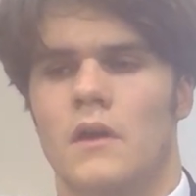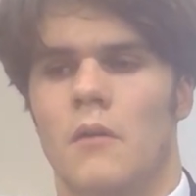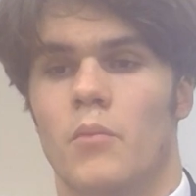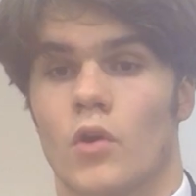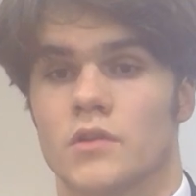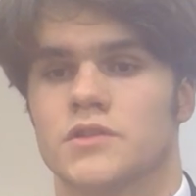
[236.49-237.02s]

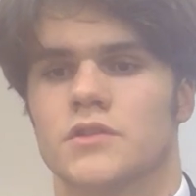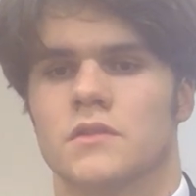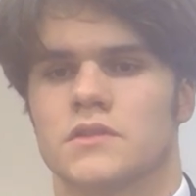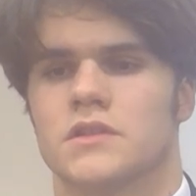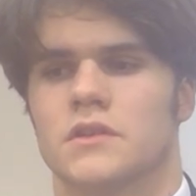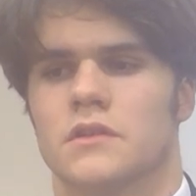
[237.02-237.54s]
and Boris
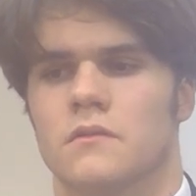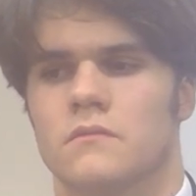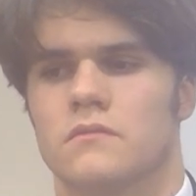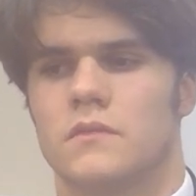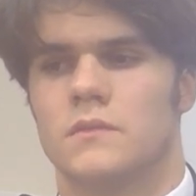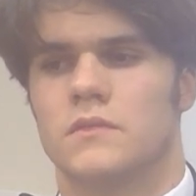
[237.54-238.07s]

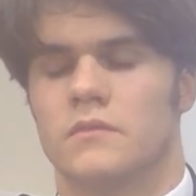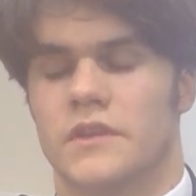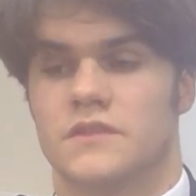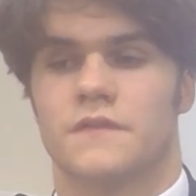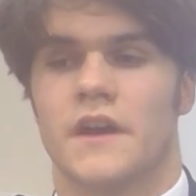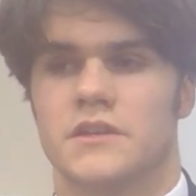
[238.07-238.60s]
Johnson,
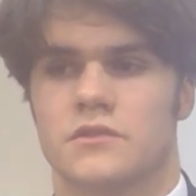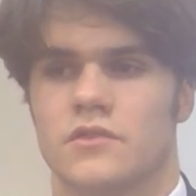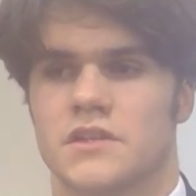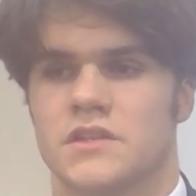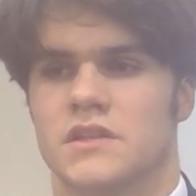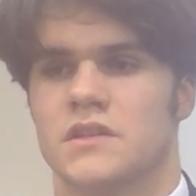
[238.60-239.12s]
he's faced
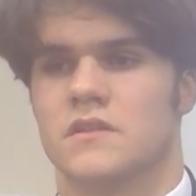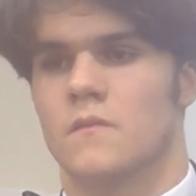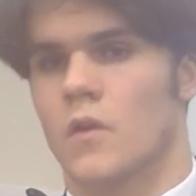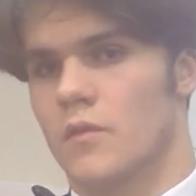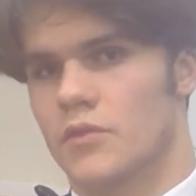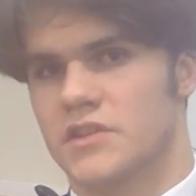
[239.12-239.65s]

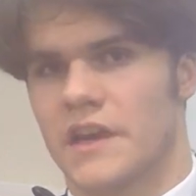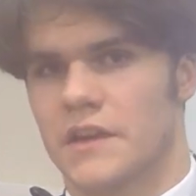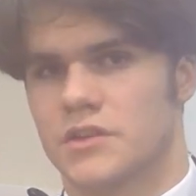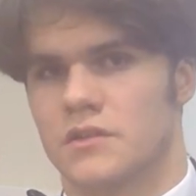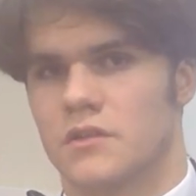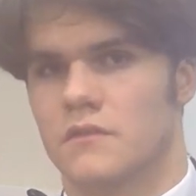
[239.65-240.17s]
criticism on the
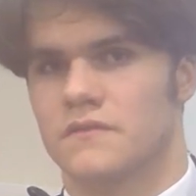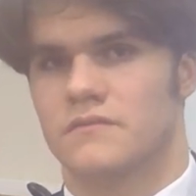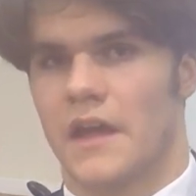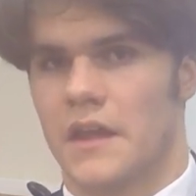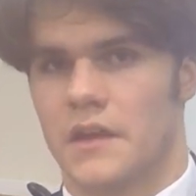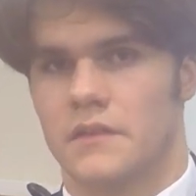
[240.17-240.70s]
protection of
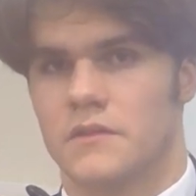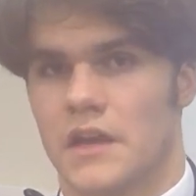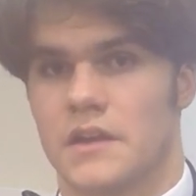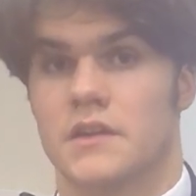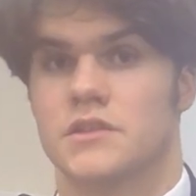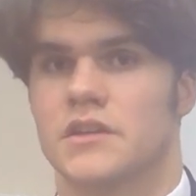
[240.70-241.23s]
the
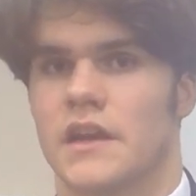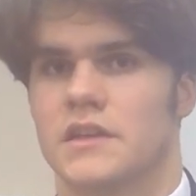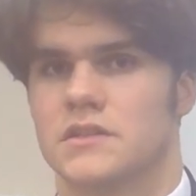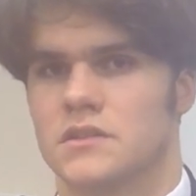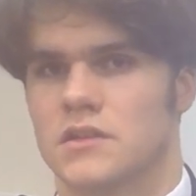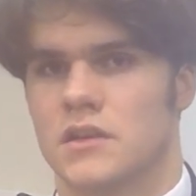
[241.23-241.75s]
NHS in